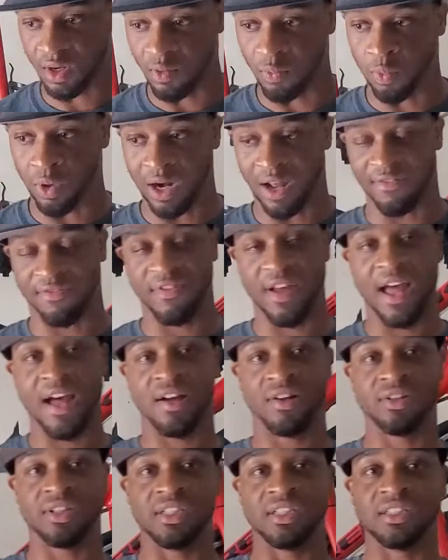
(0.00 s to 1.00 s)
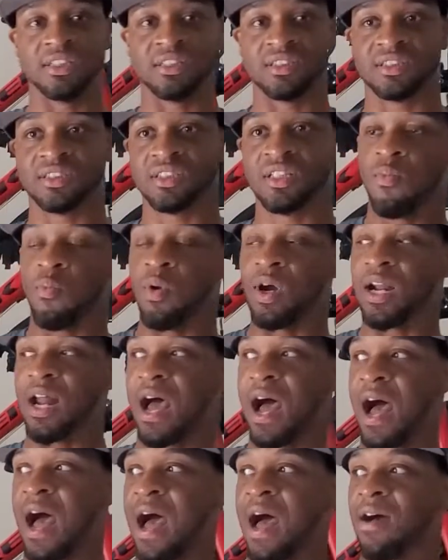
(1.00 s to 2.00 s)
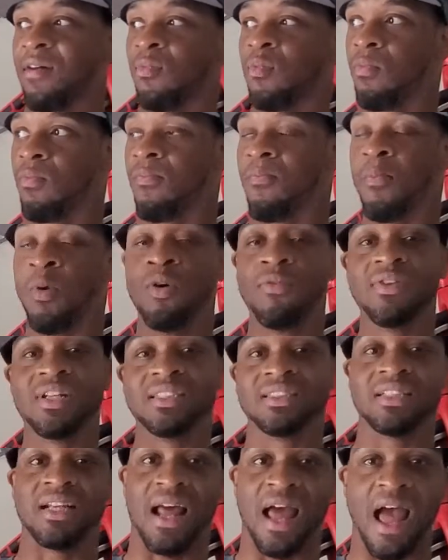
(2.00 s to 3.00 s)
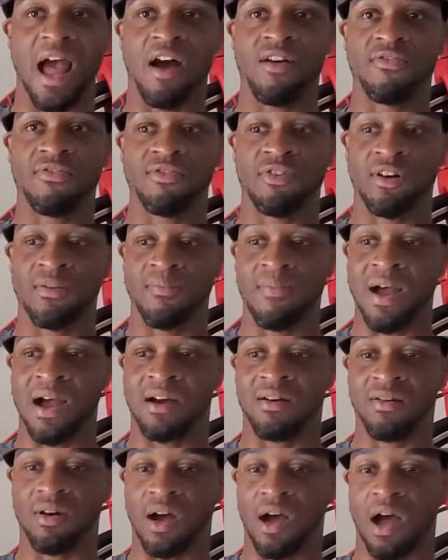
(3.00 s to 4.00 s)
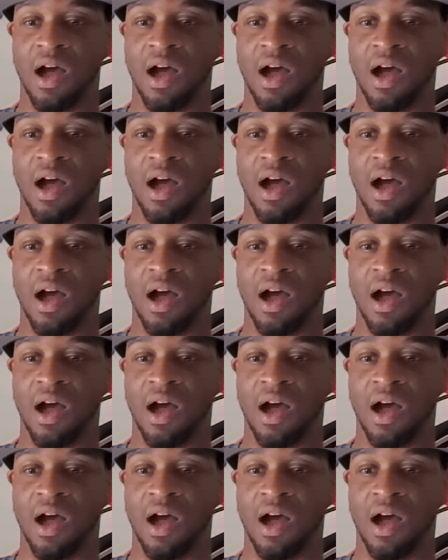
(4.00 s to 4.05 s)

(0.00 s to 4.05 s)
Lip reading: What I found is when I moved into the out front mount,